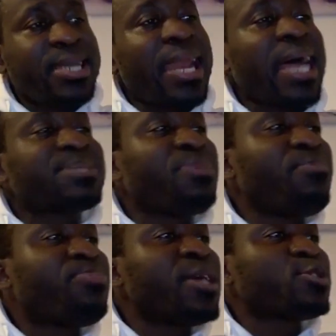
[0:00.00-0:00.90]
that has
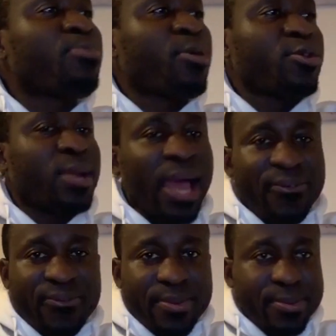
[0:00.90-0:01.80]
been placed upon your
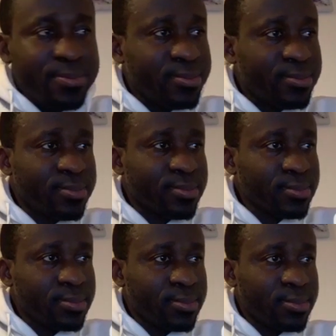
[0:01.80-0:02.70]
life,
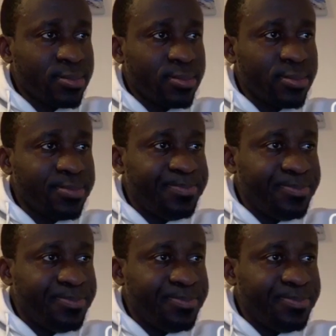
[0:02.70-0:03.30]
you